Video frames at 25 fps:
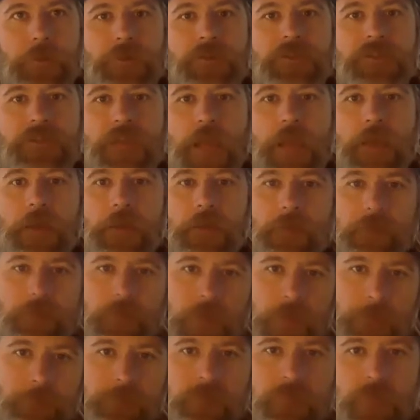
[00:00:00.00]
understanding
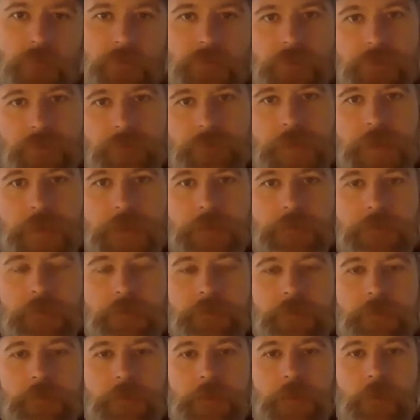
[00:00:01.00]
of clip versus flats
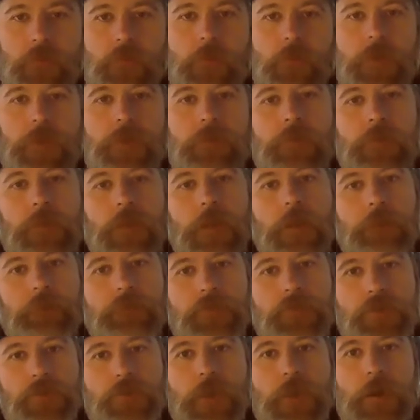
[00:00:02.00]
is like when you
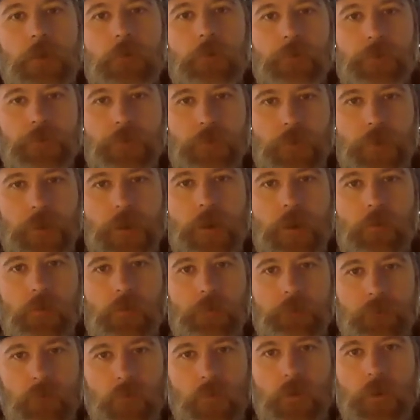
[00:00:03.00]
have 2 hour, 3
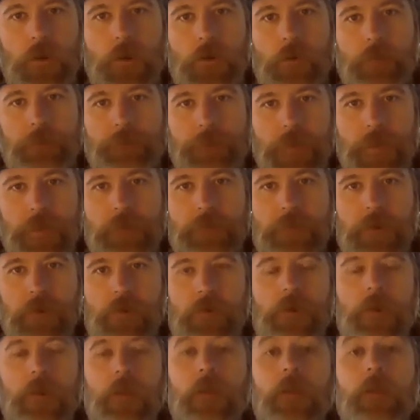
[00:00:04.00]
hour, 4 hour, 5
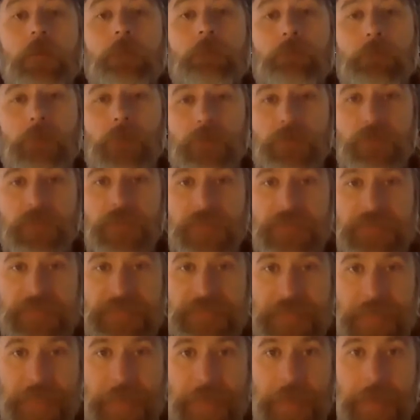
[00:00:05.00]
hour,
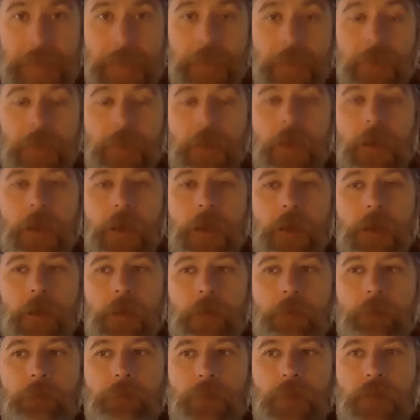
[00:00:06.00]
multi-day
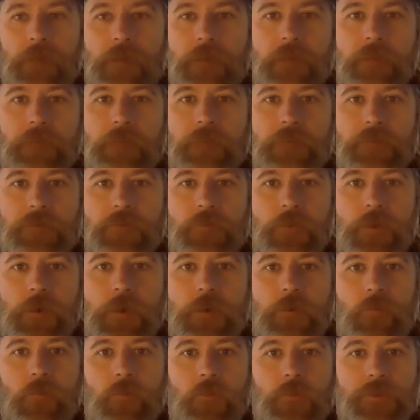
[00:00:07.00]
endeavors
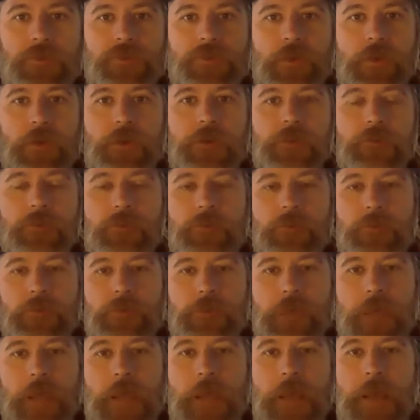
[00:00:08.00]
where we're starting to
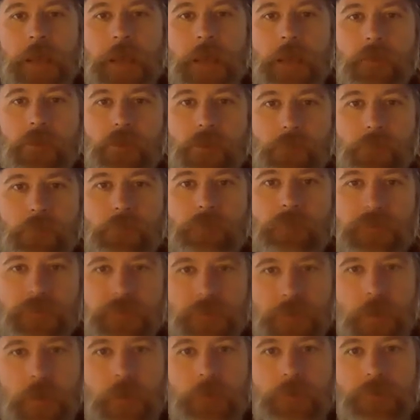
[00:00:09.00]
look at human
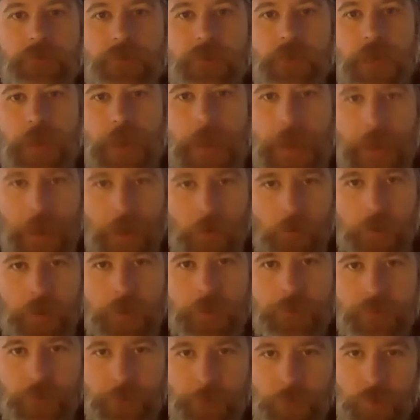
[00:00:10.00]
physiology and how
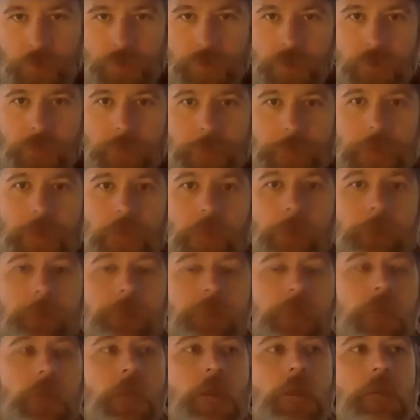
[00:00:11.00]
we actually push on the pedal.
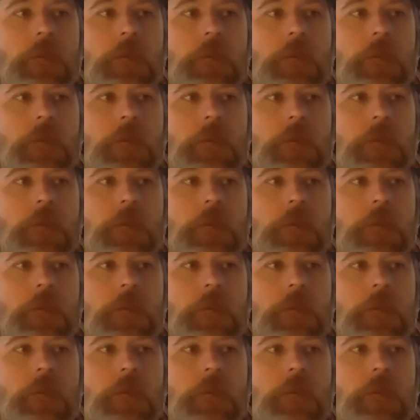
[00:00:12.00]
